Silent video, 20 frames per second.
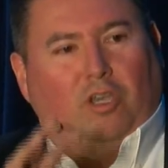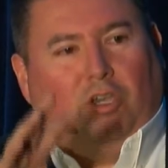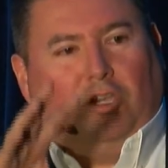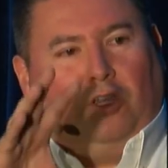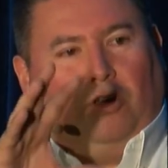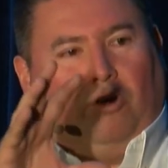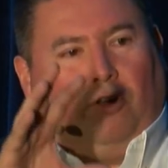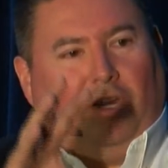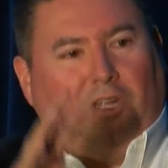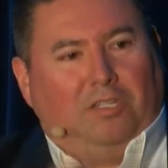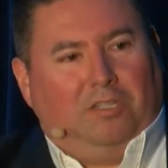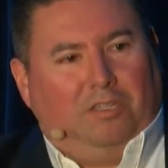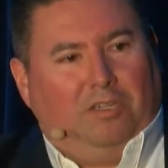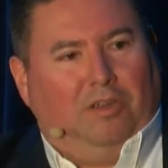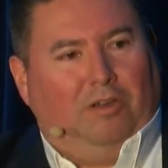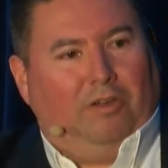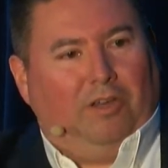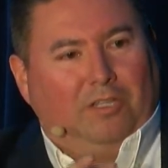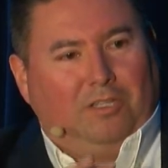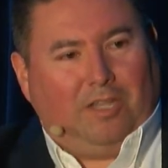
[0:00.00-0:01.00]
your
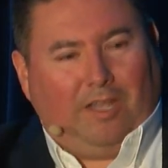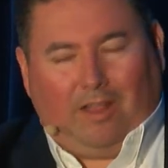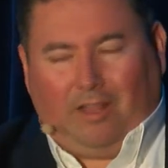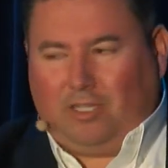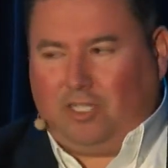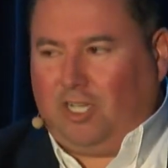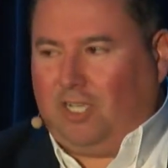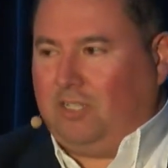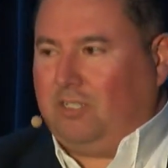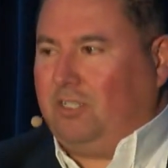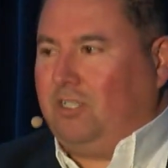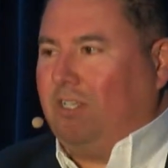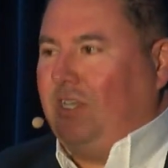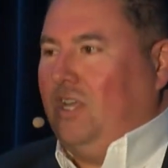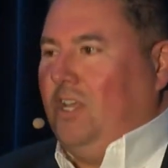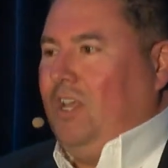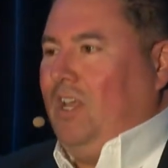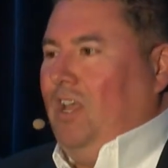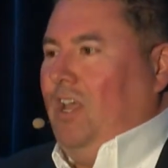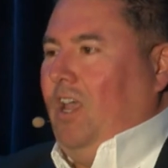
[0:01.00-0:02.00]
intelligence
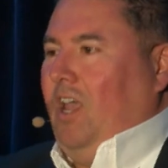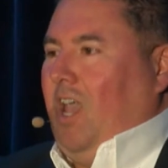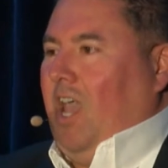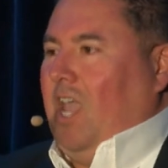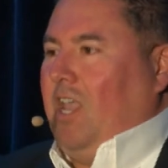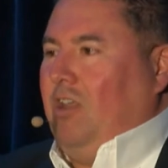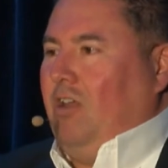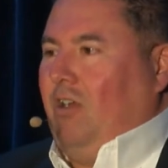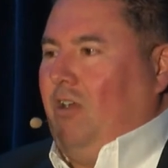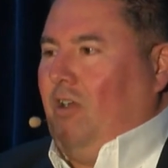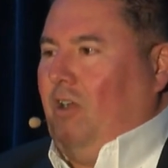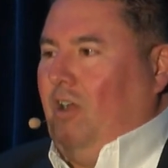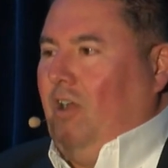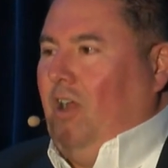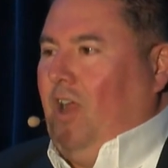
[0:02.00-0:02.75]
and your